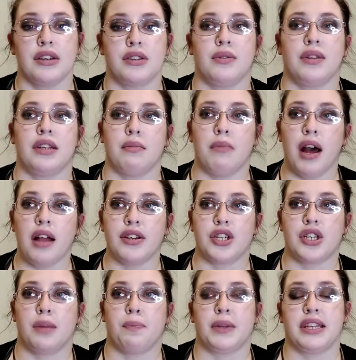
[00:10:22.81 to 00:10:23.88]
So they
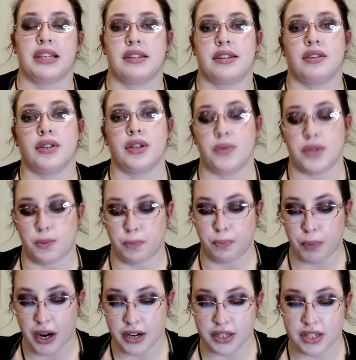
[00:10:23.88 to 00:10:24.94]
demolished it, but they still used
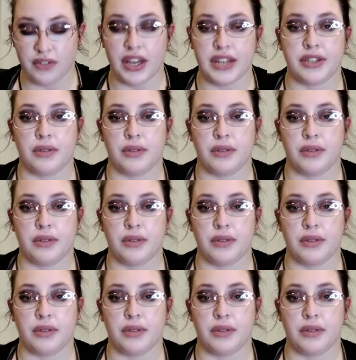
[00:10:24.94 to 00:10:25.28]
parts of it,